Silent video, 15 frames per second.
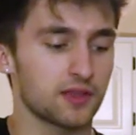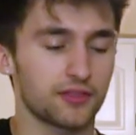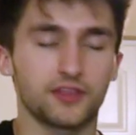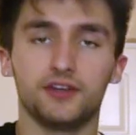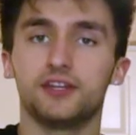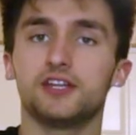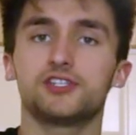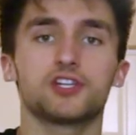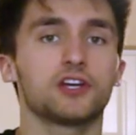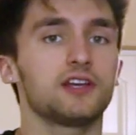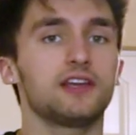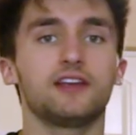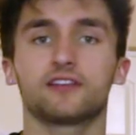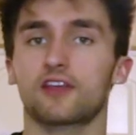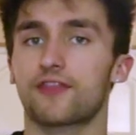the Ninja
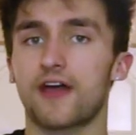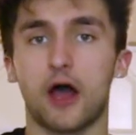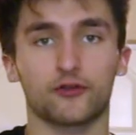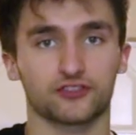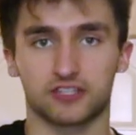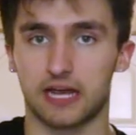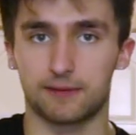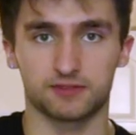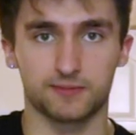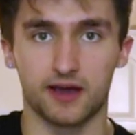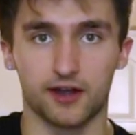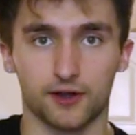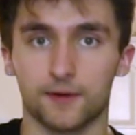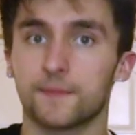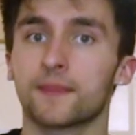is 1,000 times
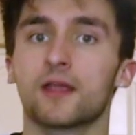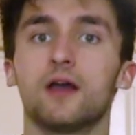better.